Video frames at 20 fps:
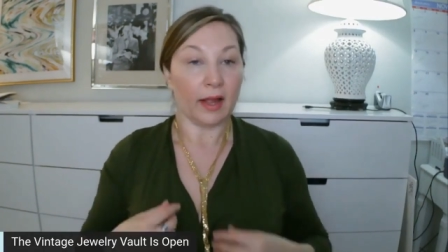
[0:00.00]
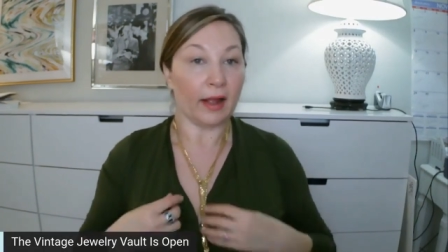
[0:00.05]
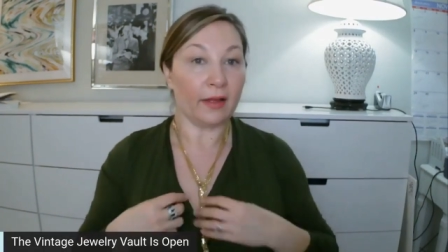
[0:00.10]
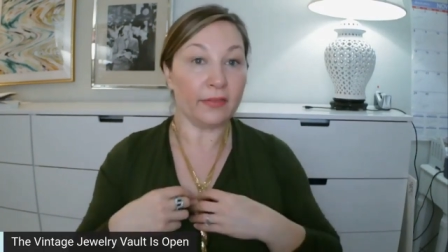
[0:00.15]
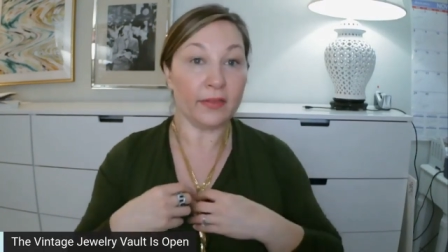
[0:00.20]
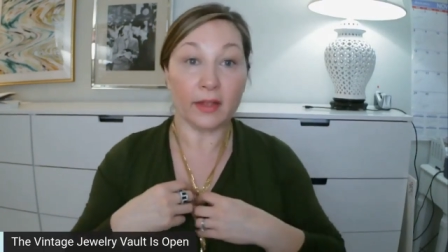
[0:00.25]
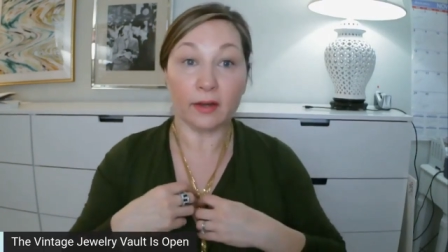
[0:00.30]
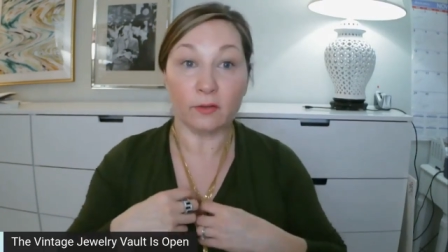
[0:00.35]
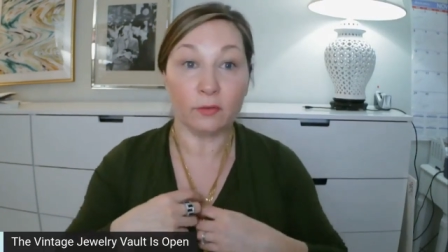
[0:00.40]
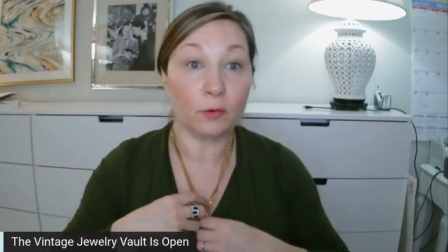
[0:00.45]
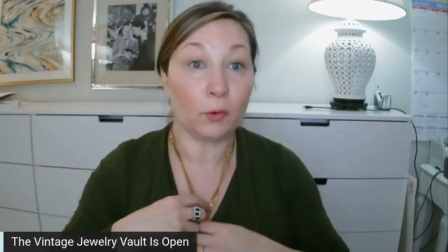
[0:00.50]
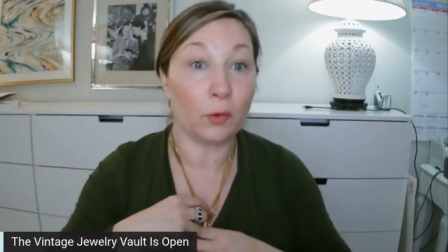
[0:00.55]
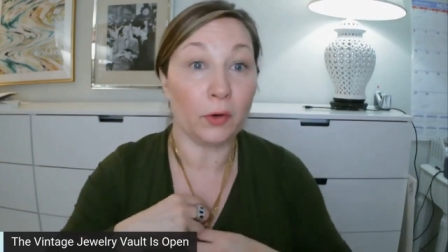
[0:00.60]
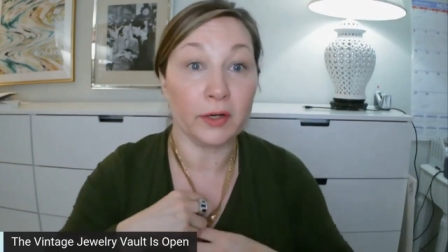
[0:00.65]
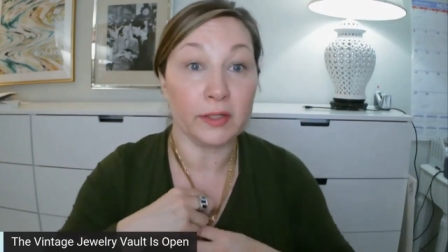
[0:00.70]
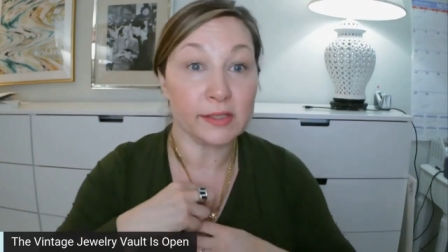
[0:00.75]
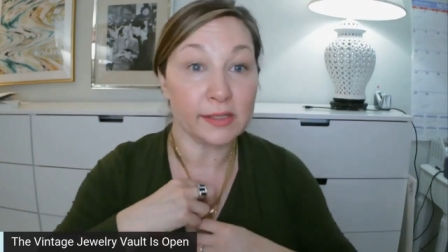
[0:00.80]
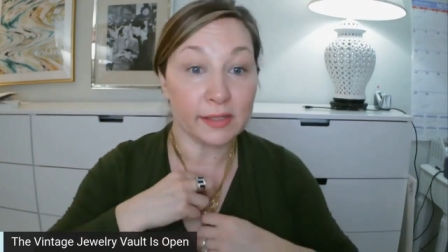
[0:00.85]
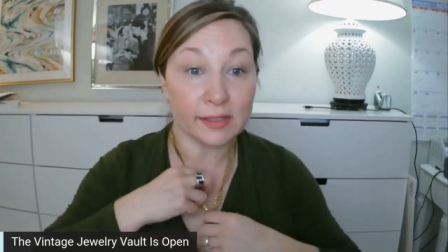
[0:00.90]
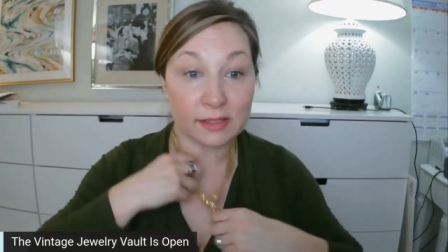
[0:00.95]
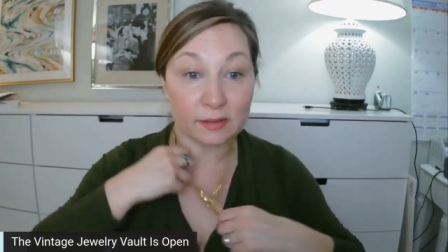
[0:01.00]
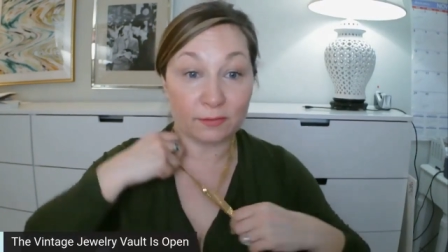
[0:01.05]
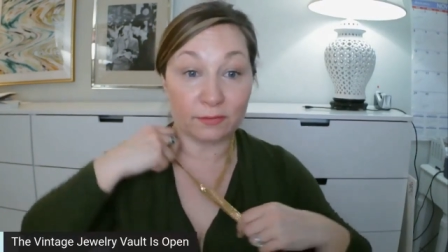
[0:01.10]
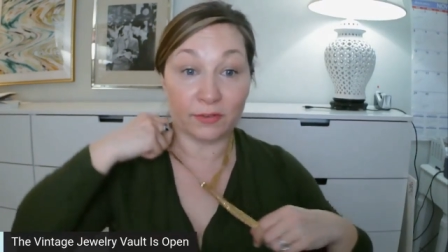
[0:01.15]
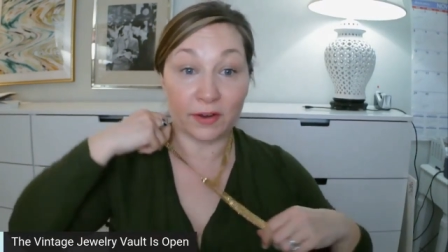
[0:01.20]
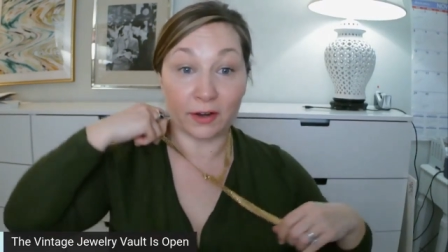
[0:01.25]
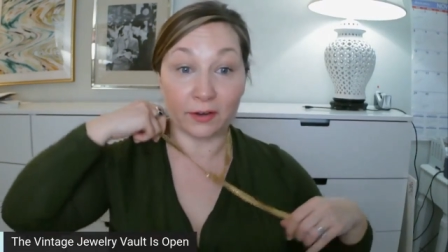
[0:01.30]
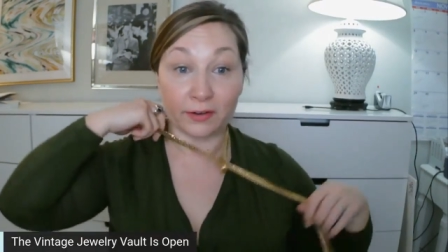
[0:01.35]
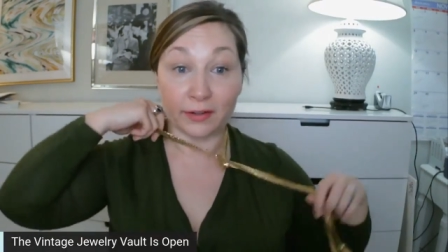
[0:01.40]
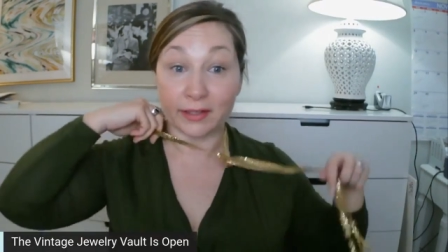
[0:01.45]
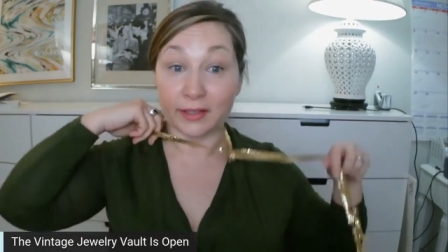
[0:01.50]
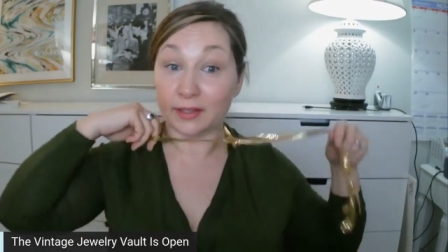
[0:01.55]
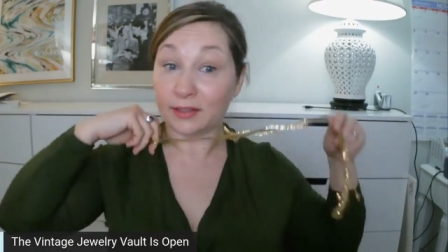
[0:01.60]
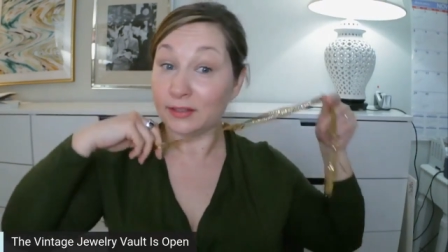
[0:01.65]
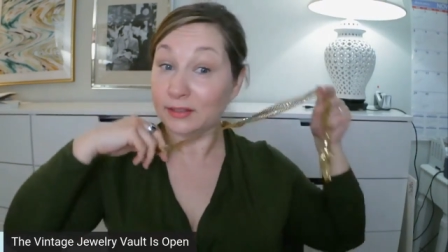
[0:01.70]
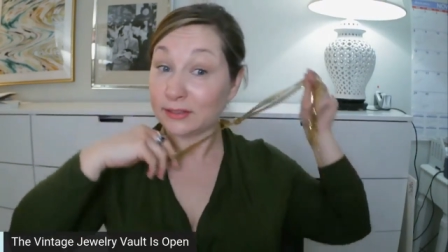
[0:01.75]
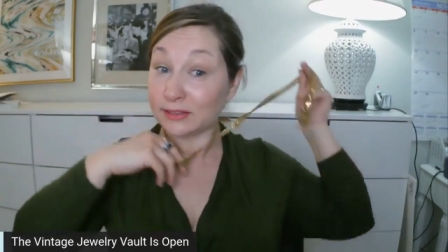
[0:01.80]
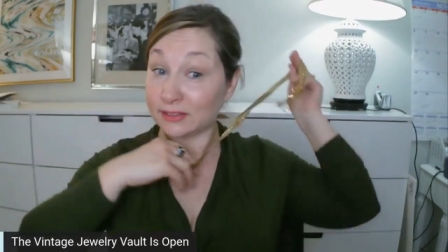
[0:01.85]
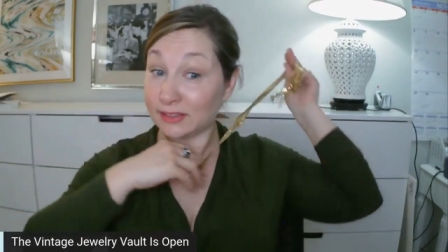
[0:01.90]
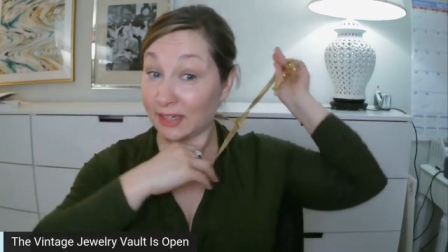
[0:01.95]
And then, of course, it's very